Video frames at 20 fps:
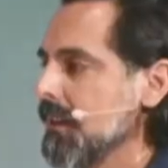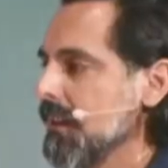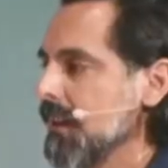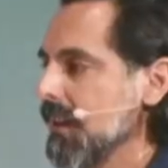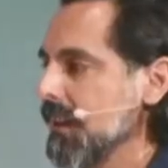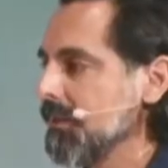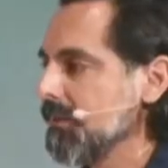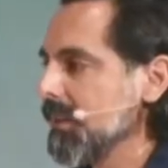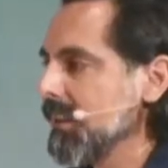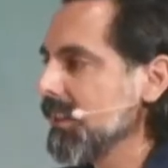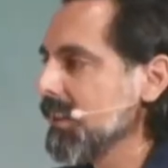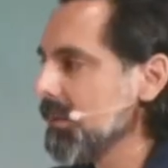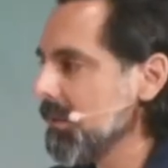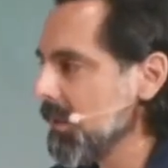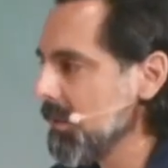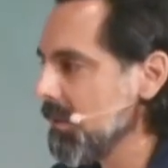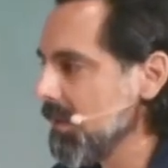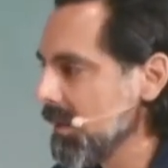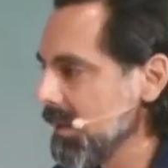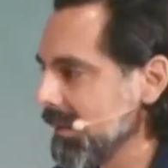
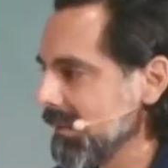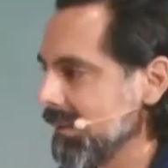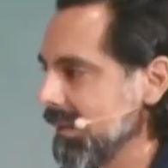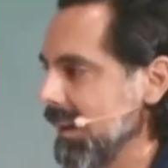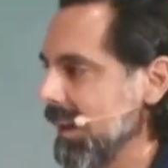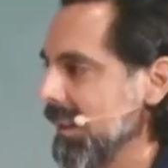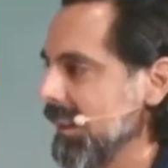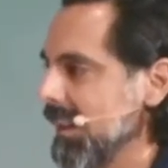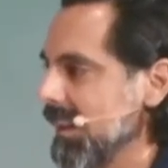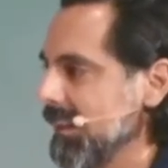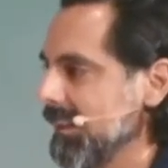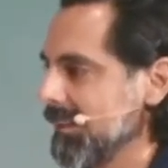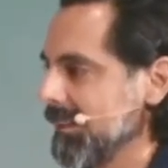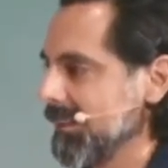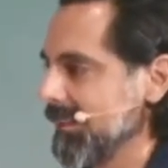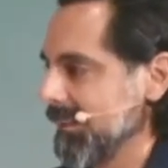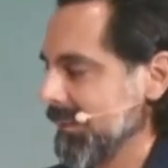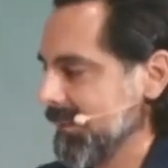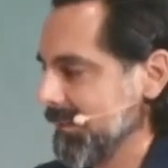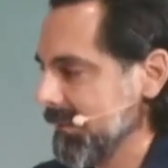205 kilowatts at the
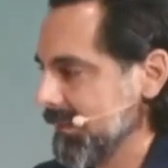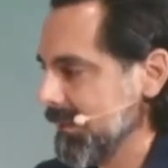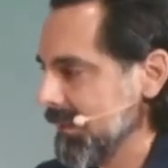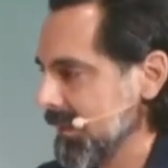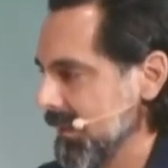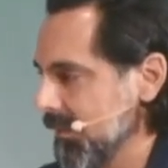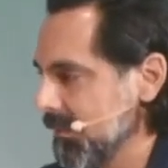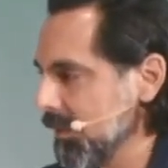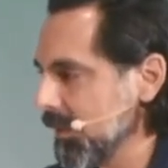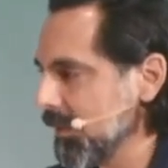wheels with the